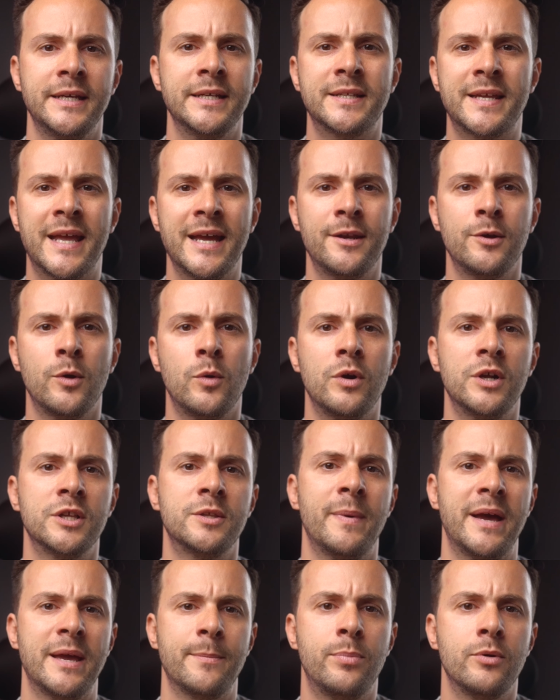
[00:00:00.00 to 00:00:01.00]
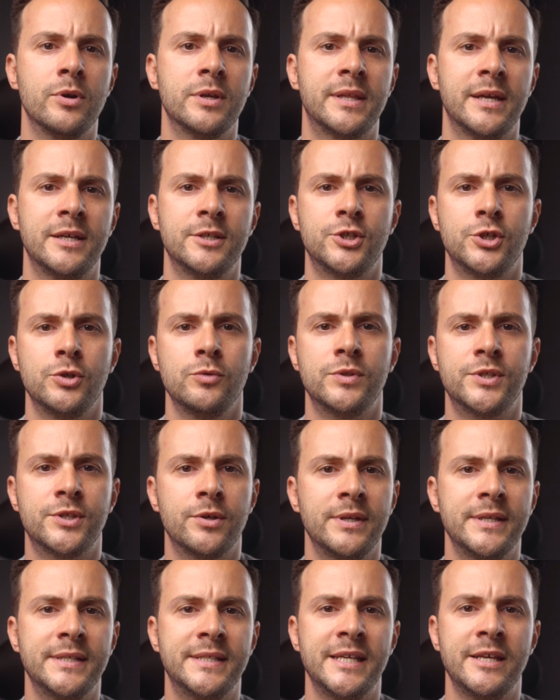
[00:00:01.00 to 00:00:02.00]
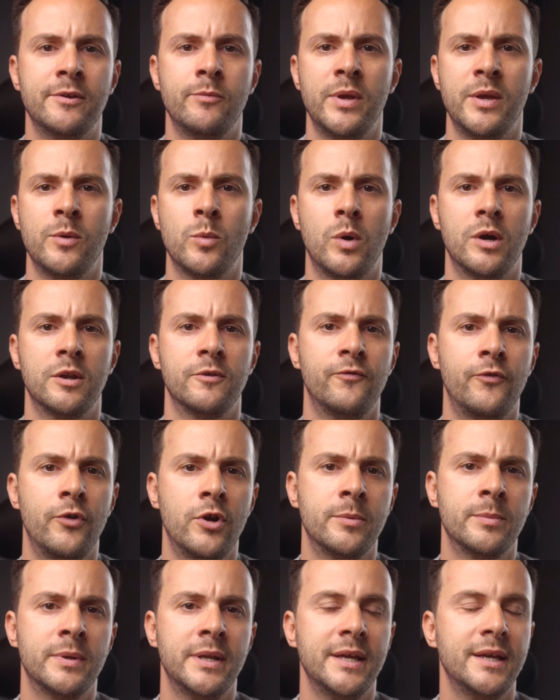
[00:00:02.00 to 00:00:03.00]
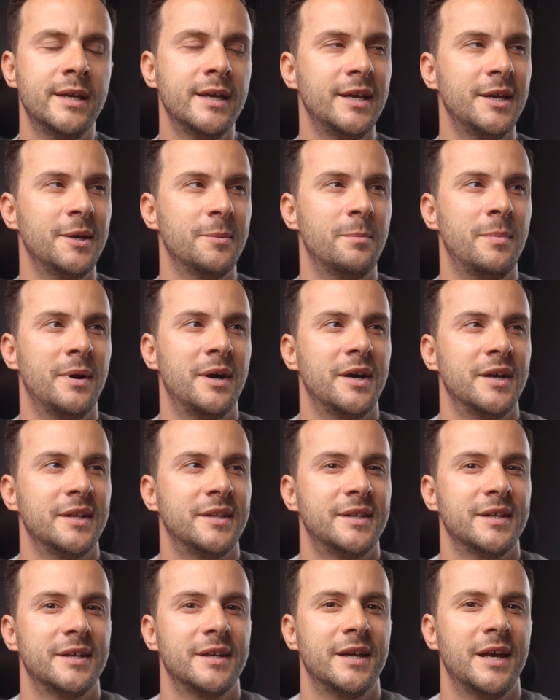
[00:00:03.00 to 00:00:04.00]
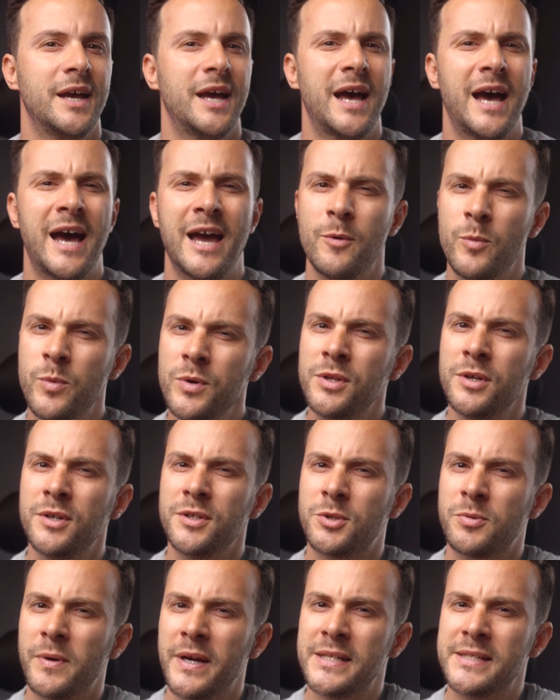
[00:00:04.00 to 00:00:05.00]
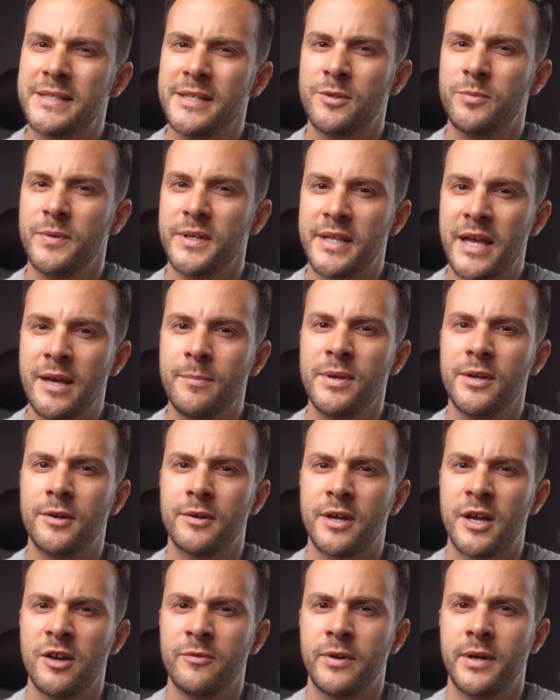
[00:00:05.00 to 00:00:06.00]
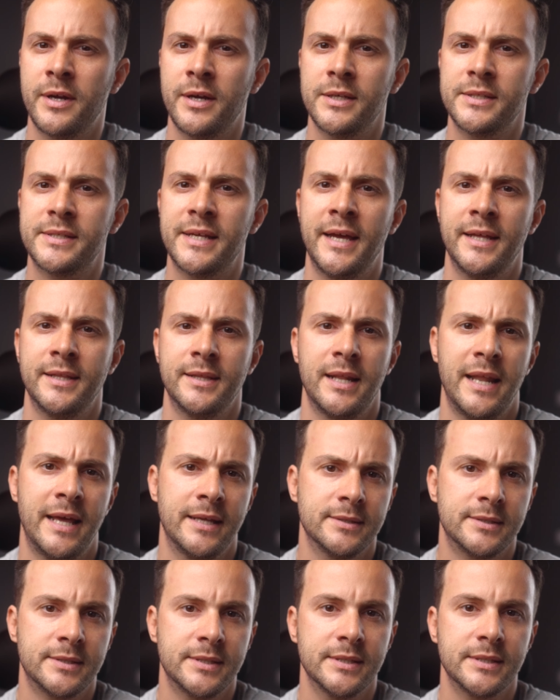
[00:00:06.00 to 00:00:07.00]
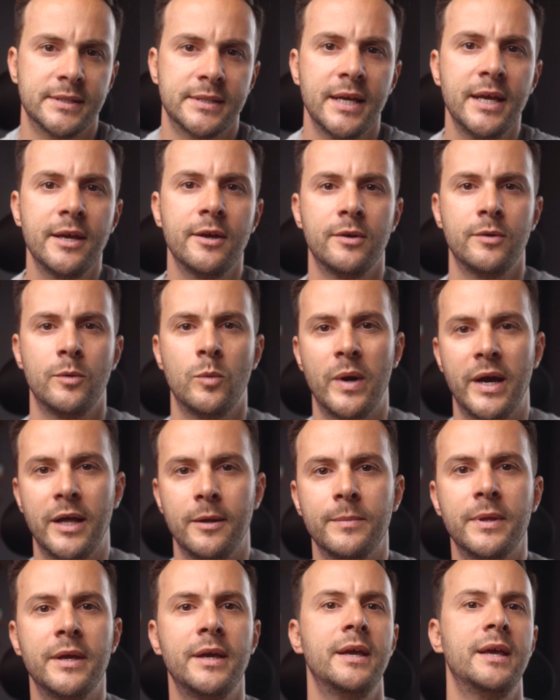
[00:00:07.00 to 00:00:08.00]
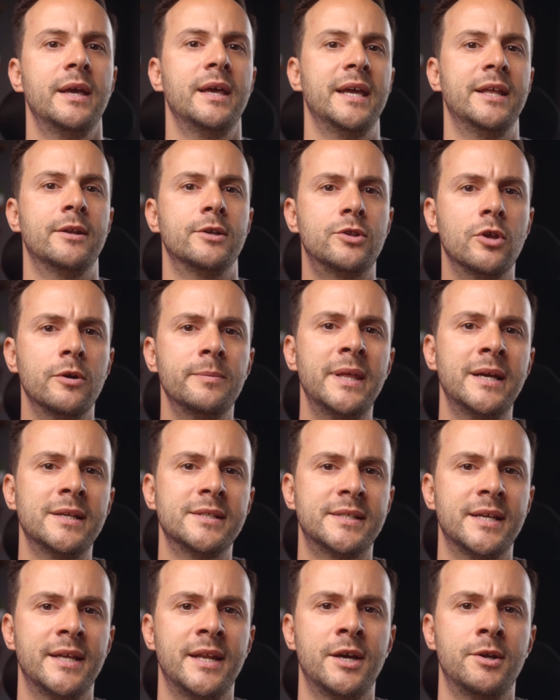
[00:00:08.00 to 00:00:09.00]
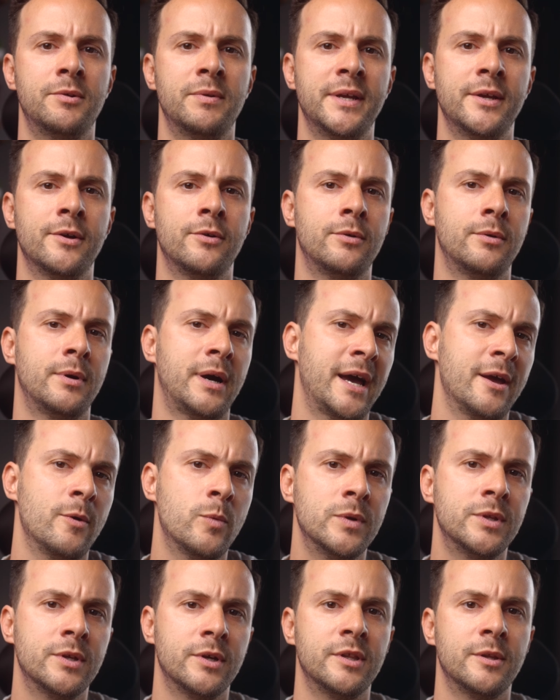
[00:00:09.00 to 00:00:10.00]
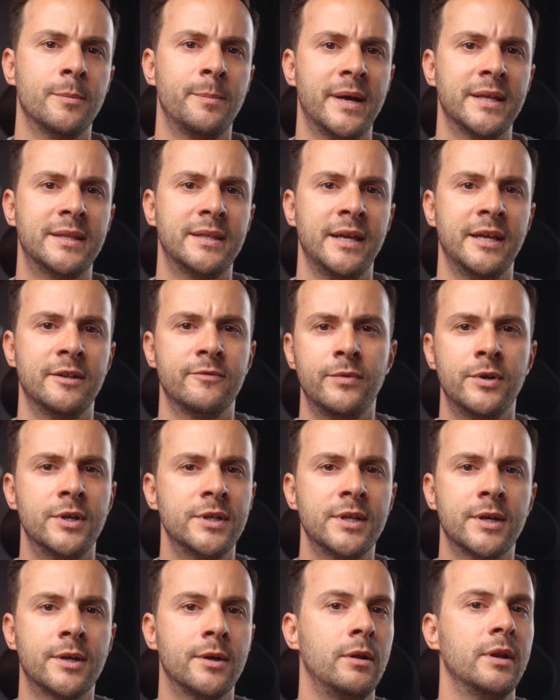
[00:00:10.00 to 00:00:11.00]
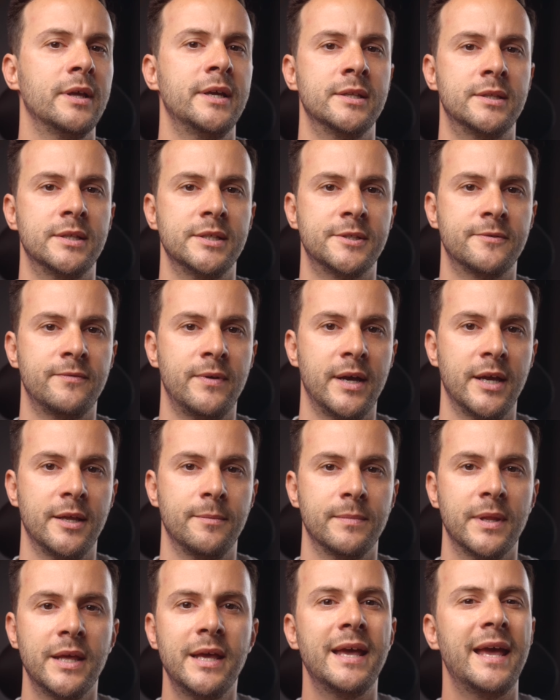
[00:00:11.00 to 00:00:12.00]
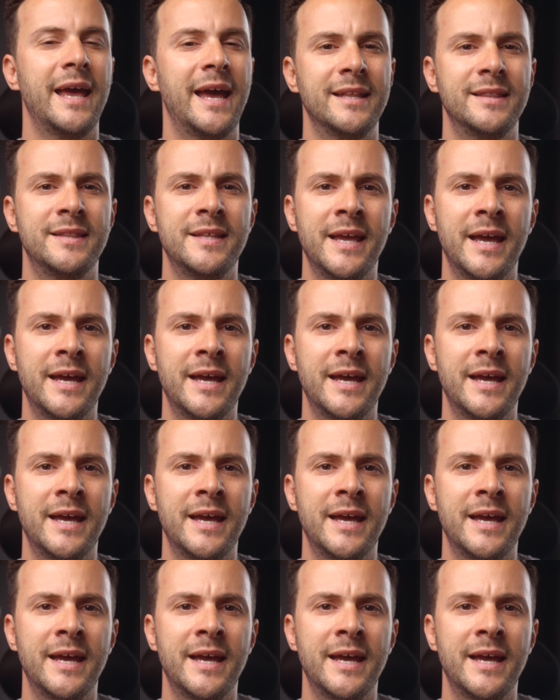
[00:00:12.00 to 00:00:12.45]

it can hold my point-and-shoot Sony ZV-1 firmly, but I wouldn't trust it with heavier cameras and lenses. Well, in a top-down scenario, I wouldn't, but in vertical, it is fine. At the